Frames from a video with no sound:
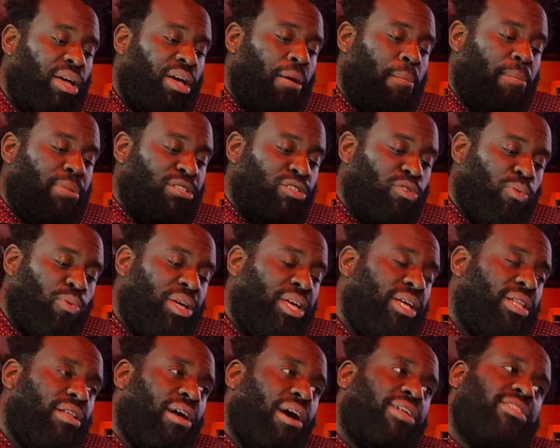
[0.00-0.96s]

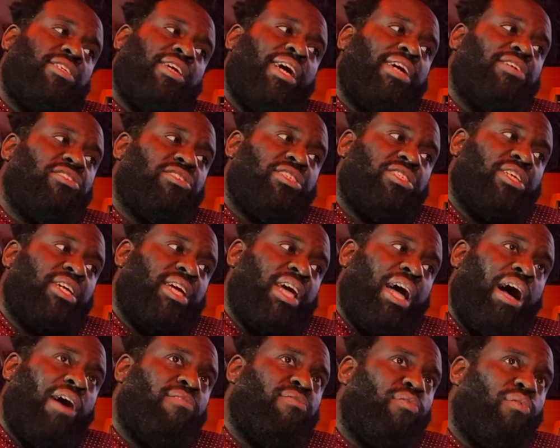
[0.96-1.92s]
between Los Angeles and
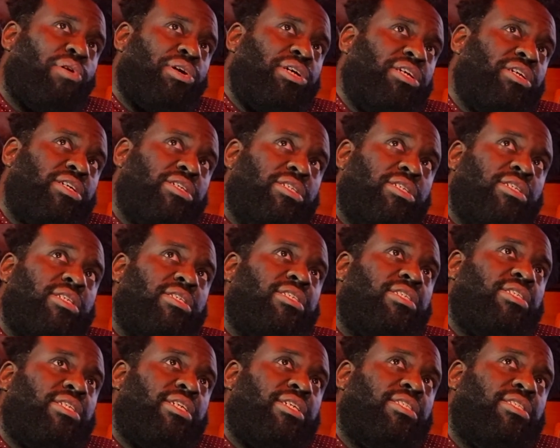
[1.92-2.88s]
California
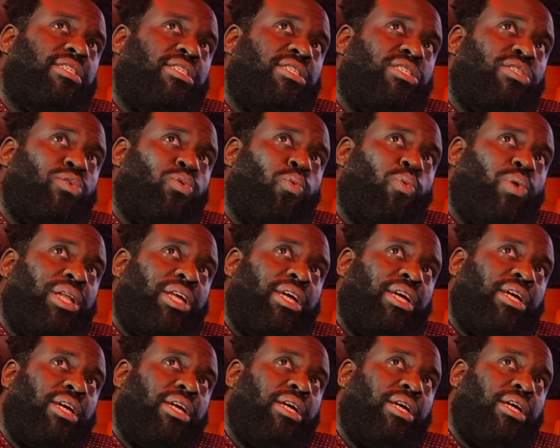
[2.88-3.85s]
since
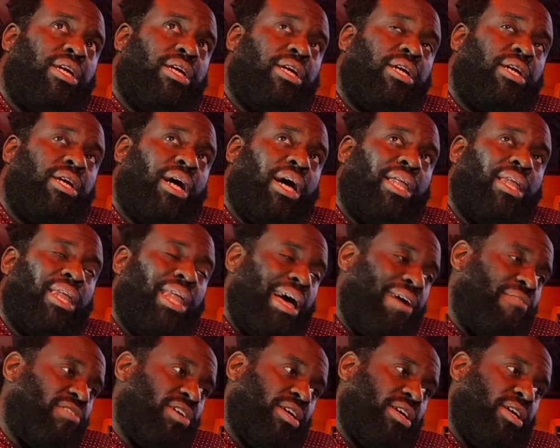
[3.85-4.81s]

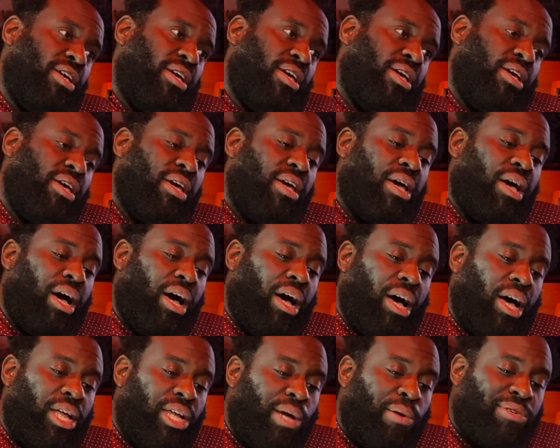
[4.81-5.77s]
2011.
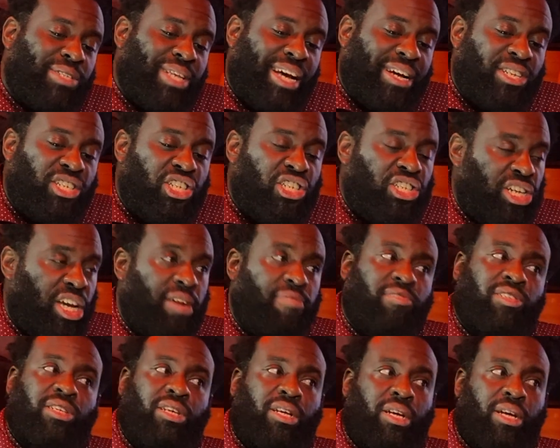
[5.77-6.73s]
There was like a
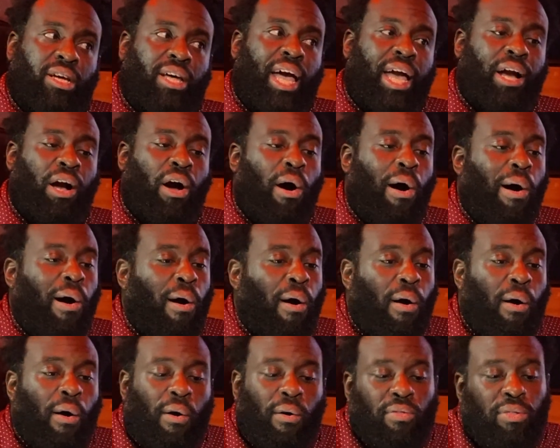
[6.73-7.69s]
shift. Like
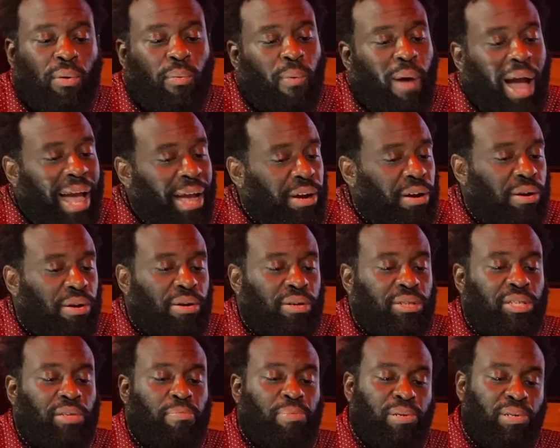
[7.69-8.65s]
all the
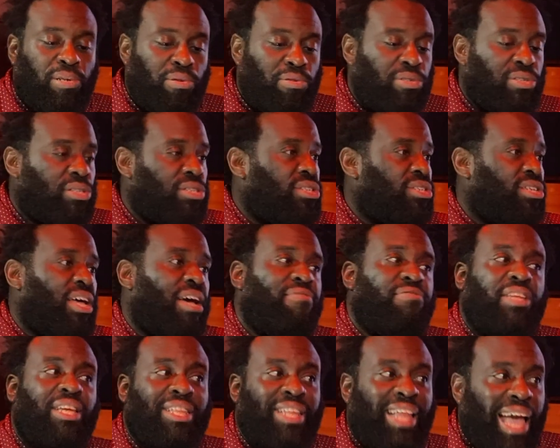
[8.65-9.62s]
writers and producers
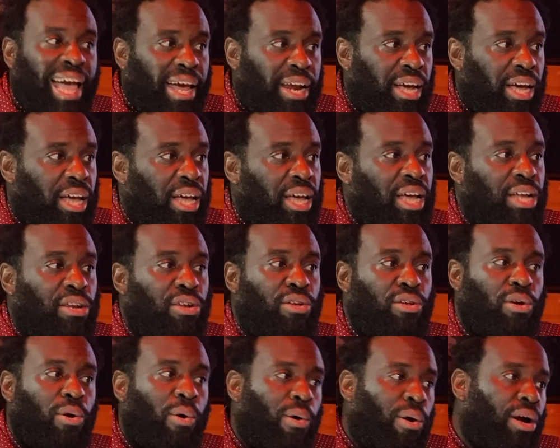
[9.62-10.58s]
left Atlanta and New
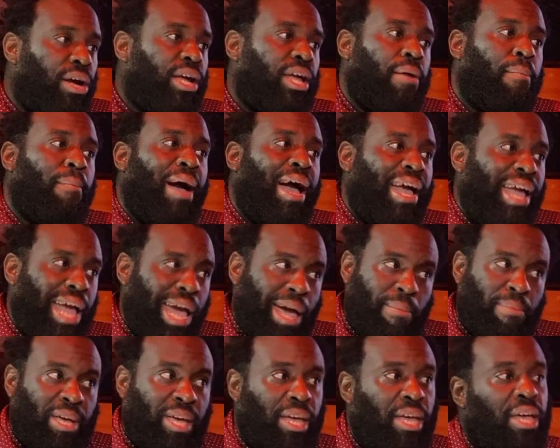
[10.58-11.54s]
York and
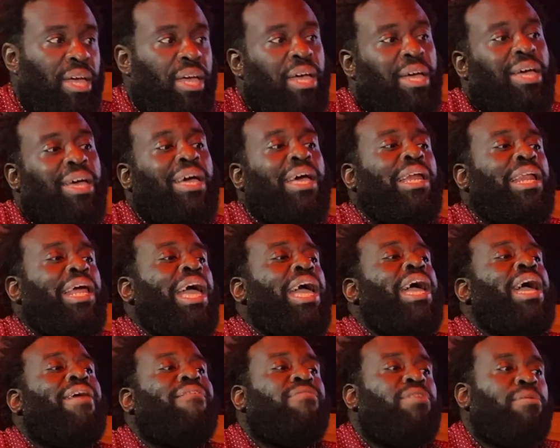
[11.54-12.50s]
Miami, and
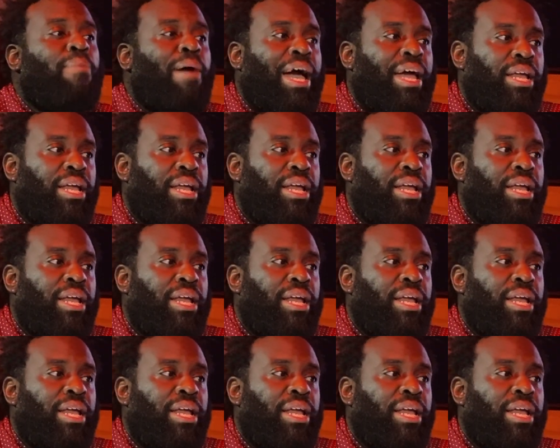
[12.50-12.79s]
everybody.